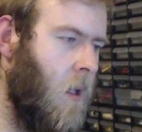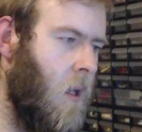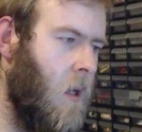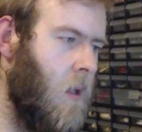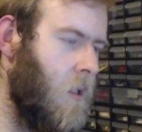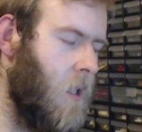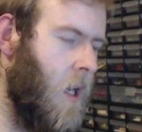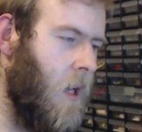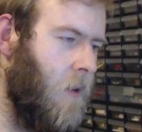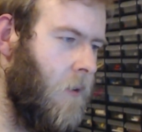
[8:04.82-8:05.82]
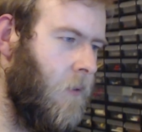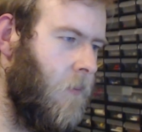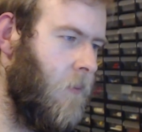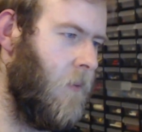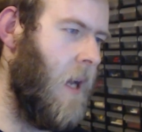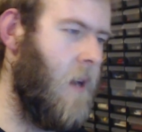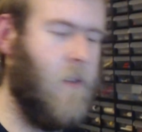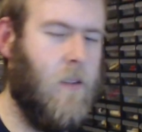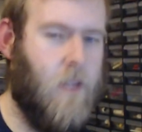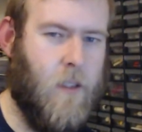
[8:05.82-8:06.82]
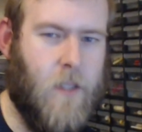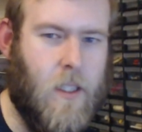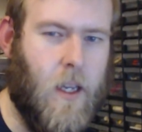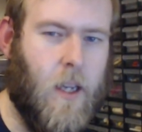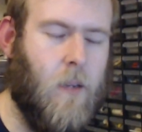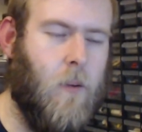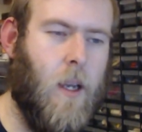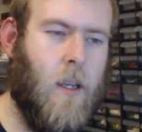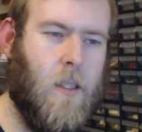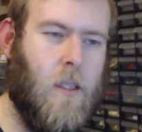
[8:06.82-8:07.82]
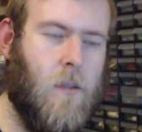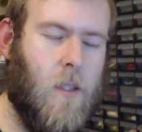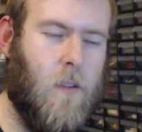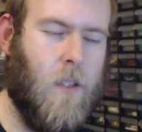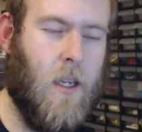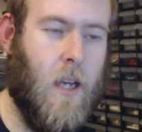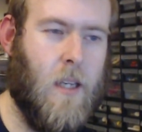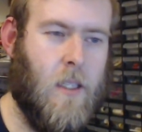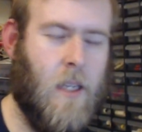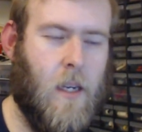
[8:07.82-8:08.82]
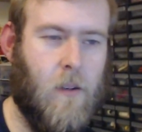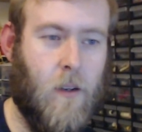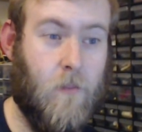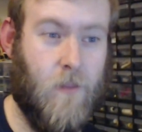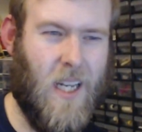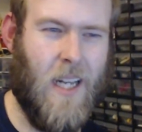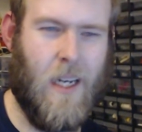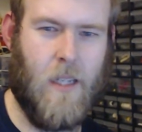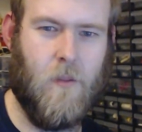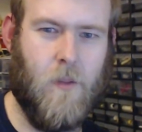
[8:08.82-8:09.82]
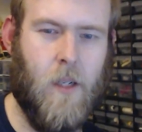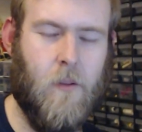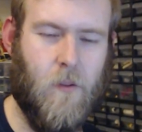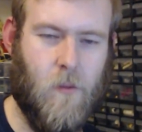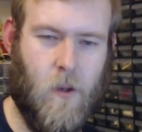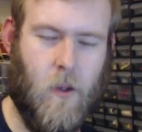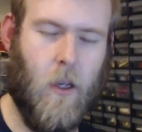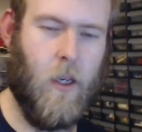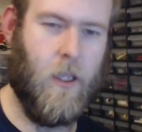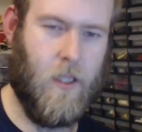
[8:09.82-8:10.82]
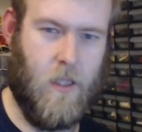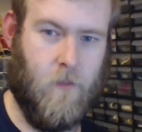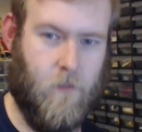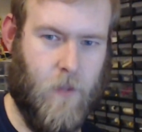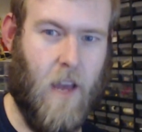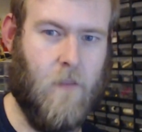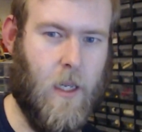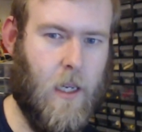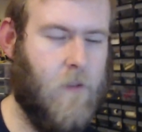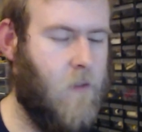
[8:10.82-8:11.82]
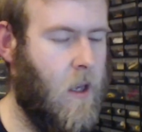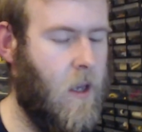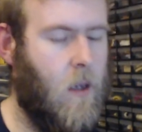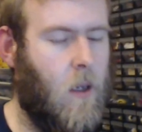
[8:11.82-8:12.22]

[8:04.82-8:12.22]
So that's obviously taken away because it was obviously I had to stayed late at work with one colleague because he gave me a lift there.